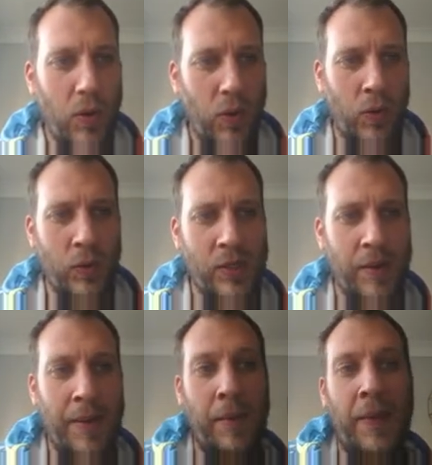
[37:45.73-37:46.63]
also.
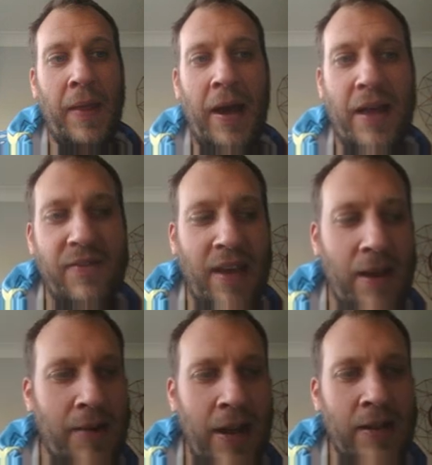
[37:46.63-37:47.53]
And then when that
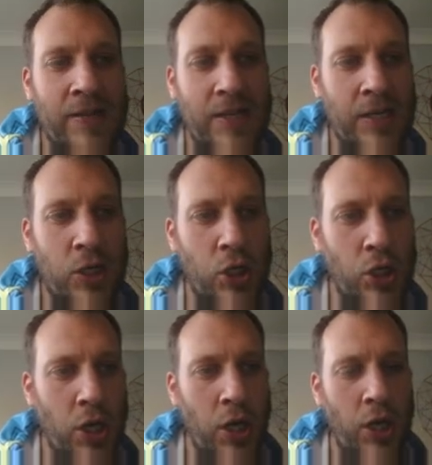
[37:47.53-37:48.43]
sound ends, it
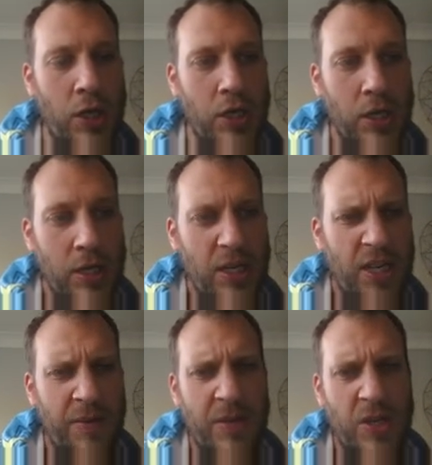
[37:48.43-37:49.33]
should
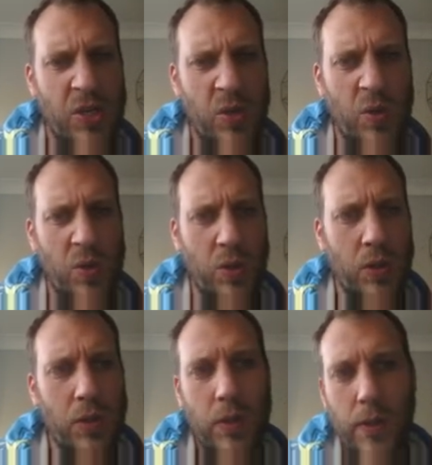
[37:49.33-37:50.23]
tell me the
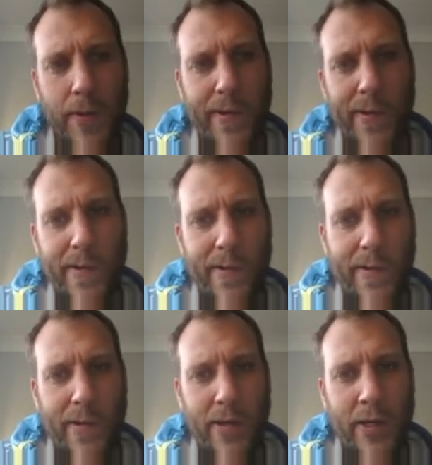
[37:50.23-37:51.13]
score.
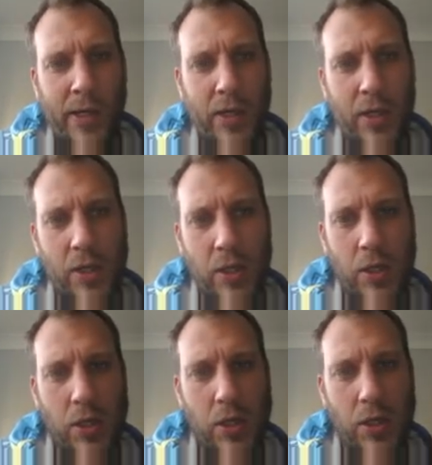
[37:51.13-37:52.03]
And it
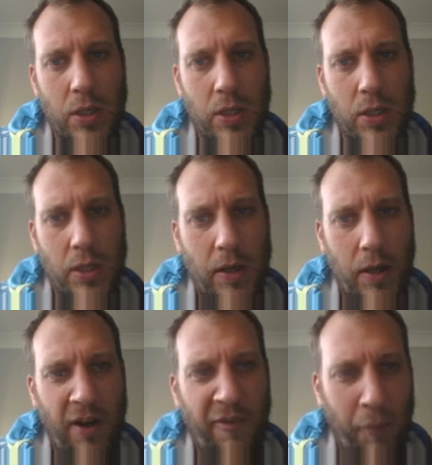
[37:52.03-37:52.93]
doesn't.
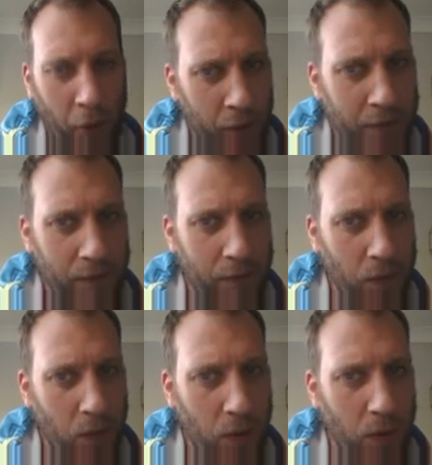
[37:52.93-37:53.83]
I've broken the
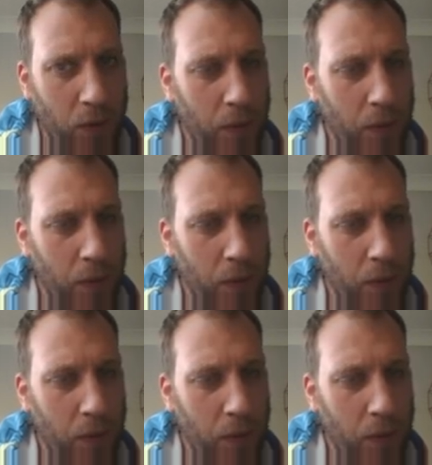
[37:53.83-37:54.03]
score.